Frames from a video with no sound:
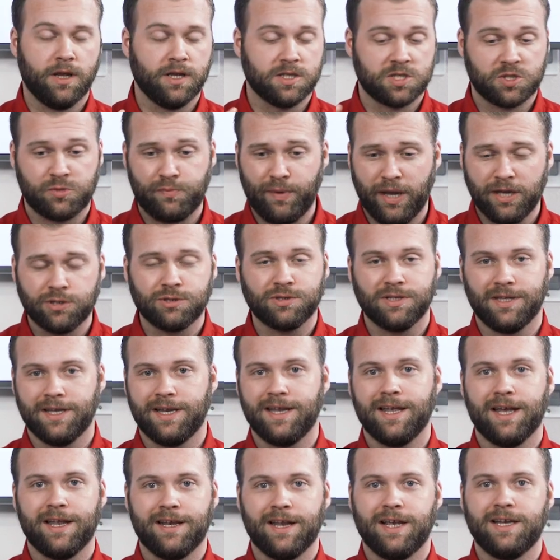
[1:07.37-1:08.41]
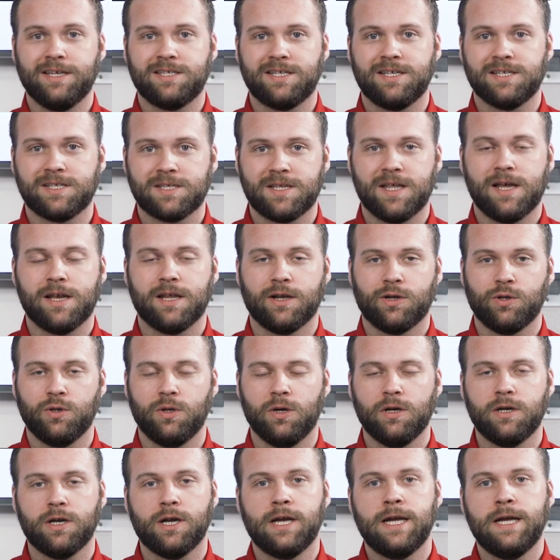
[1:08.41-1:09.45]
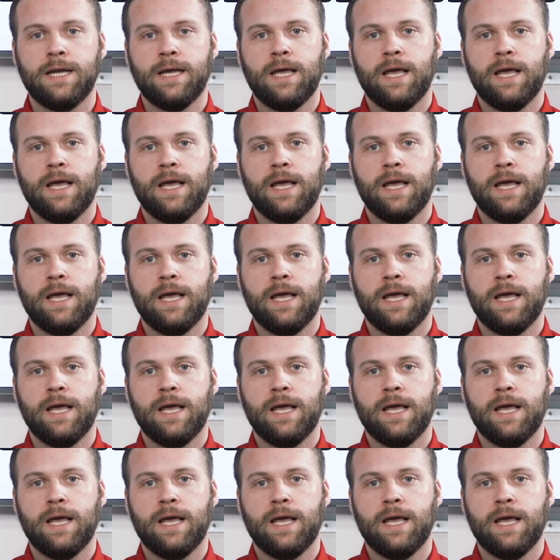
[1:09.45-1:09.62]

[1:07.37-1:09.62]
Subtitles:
especially a nice aesthetic look.